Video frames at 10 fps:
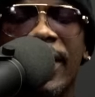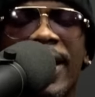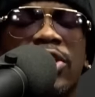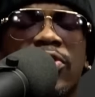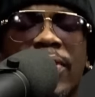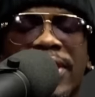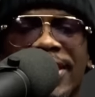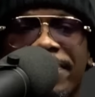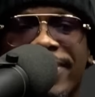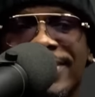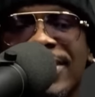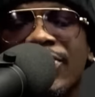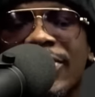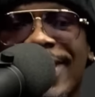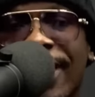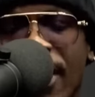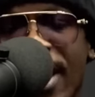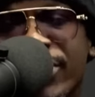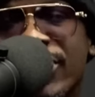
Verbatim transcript: into another position, a consciousness